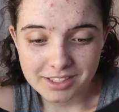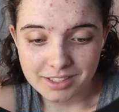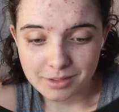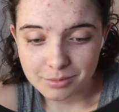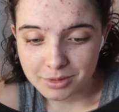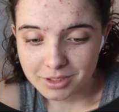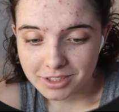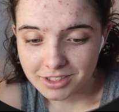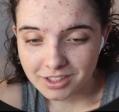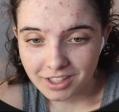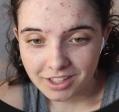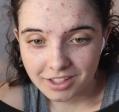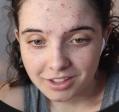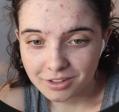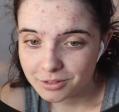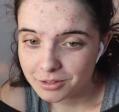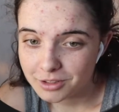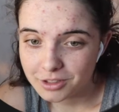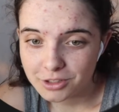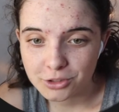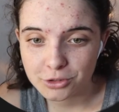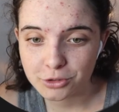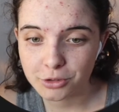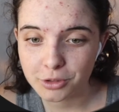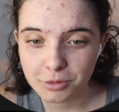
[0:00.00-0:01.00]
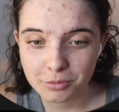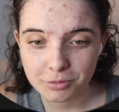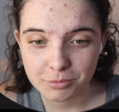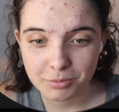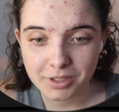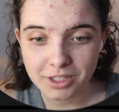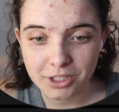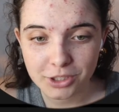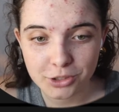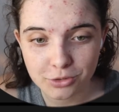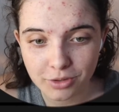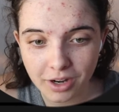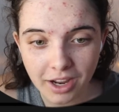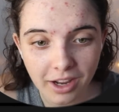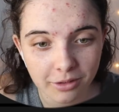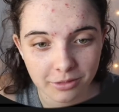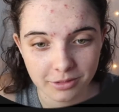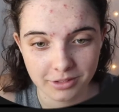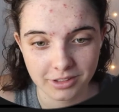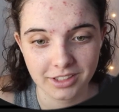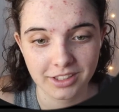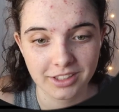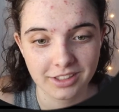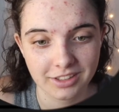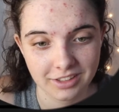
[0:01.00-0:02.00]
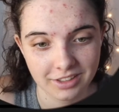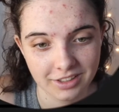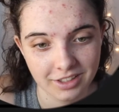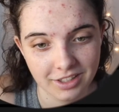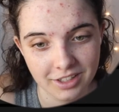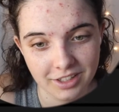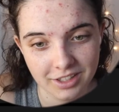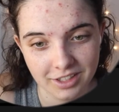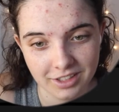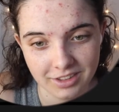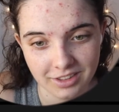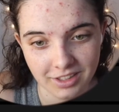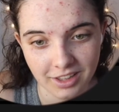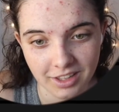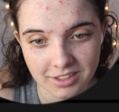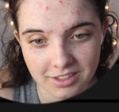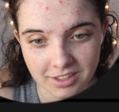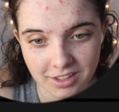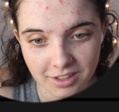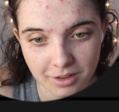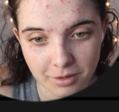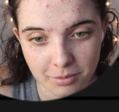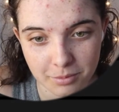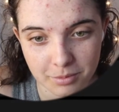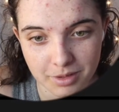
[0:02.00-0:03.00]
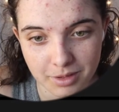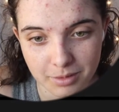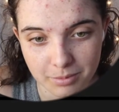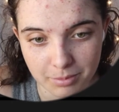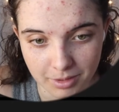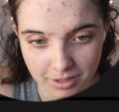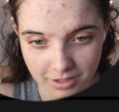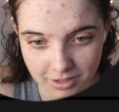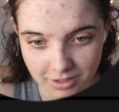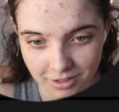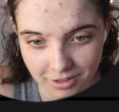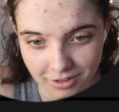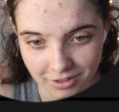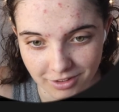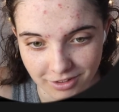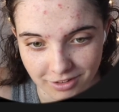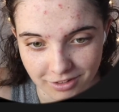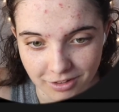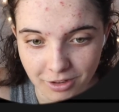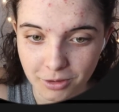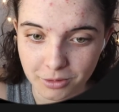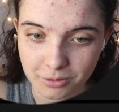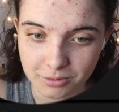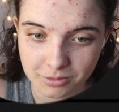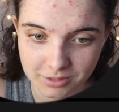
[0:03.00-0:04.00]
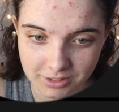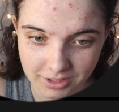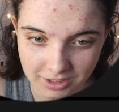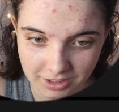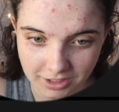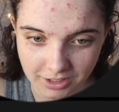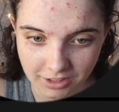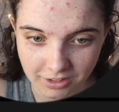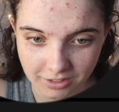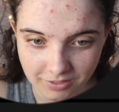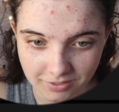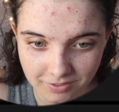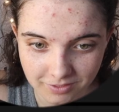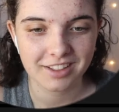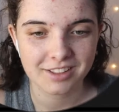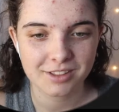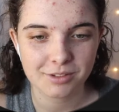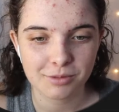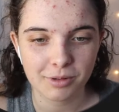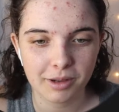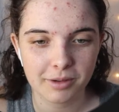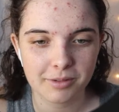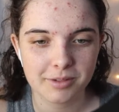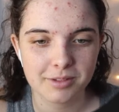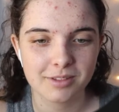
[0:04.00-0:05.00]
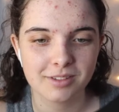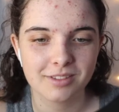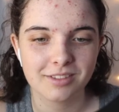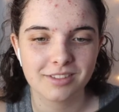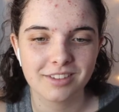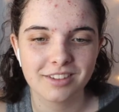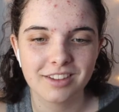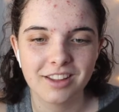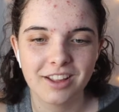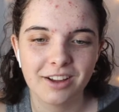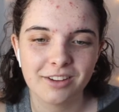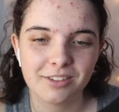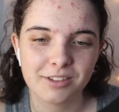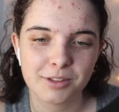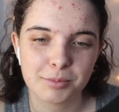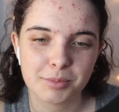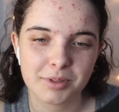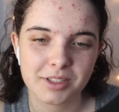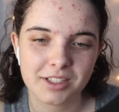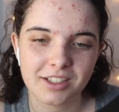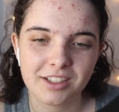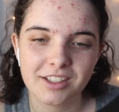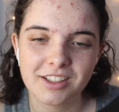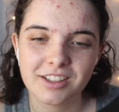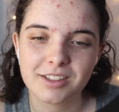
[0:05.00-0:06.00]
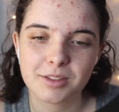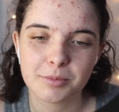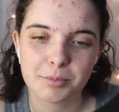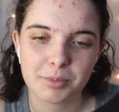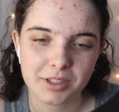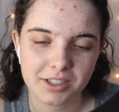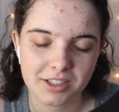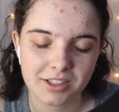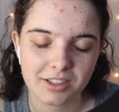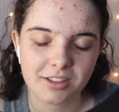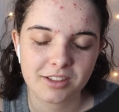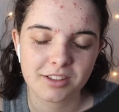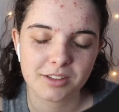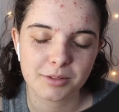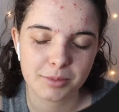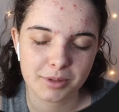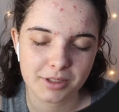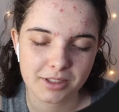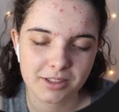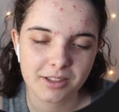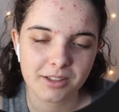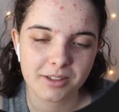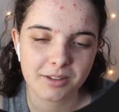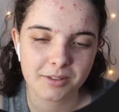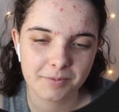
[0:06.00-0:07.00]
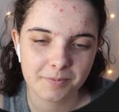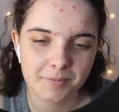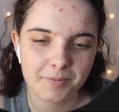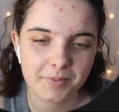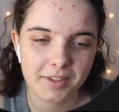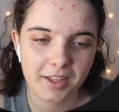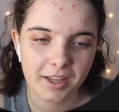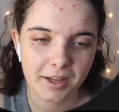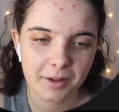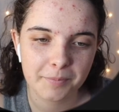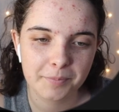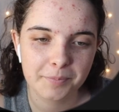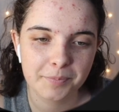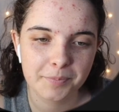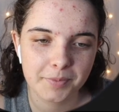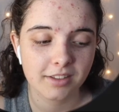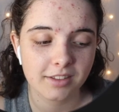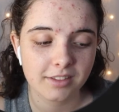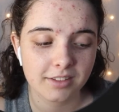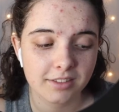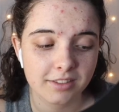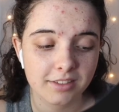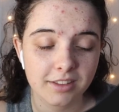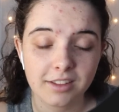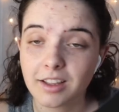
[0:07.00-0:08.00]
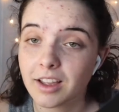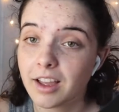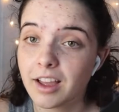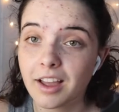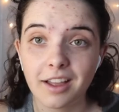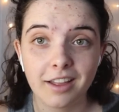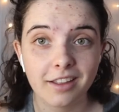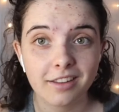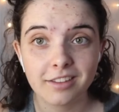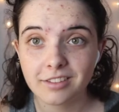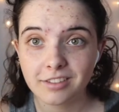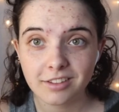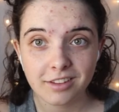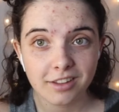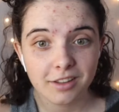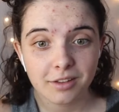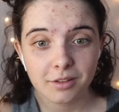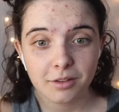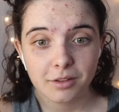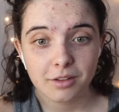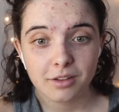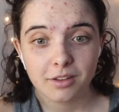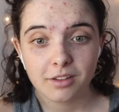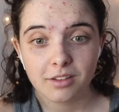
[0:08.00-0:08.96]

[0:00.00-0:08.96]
something that you'd enjoy being drowned in. That's going to be B tier. No, C tier. Because why would... No, it's B tier. Yeah. Because he